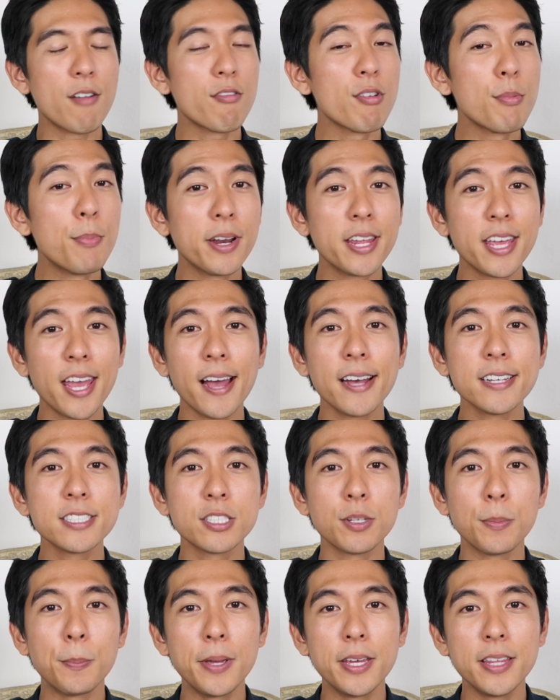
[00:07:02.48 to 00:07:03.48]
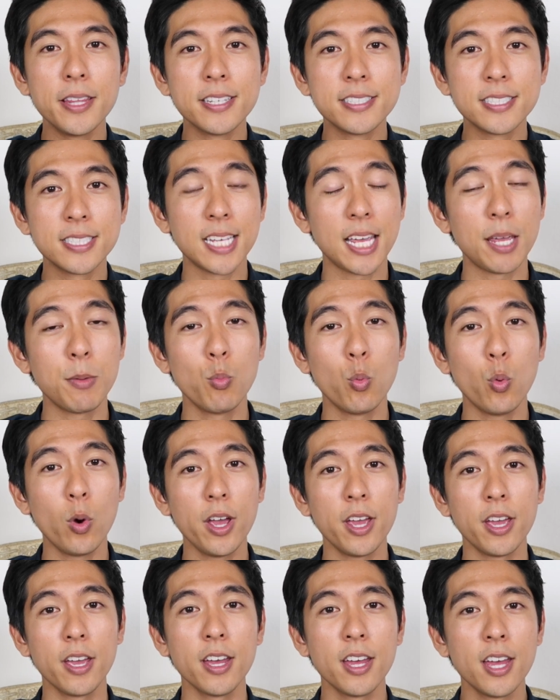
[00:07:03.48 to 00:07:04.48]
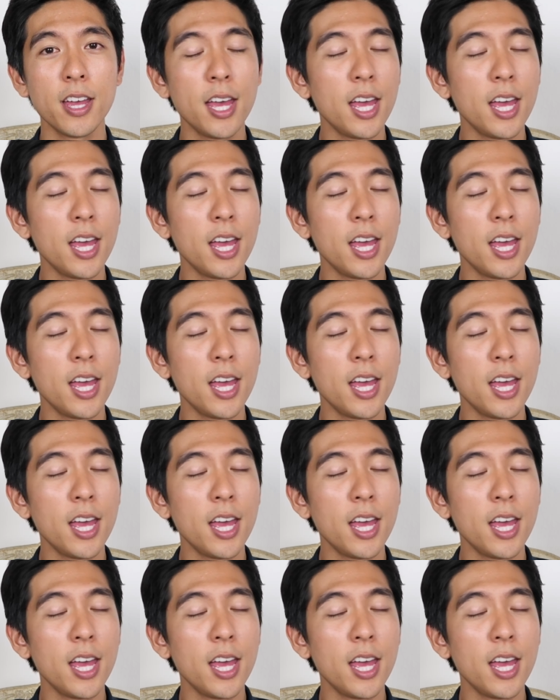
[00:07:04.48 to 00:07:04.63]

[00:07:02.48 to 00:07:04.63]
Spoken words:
everybody has to be the same way.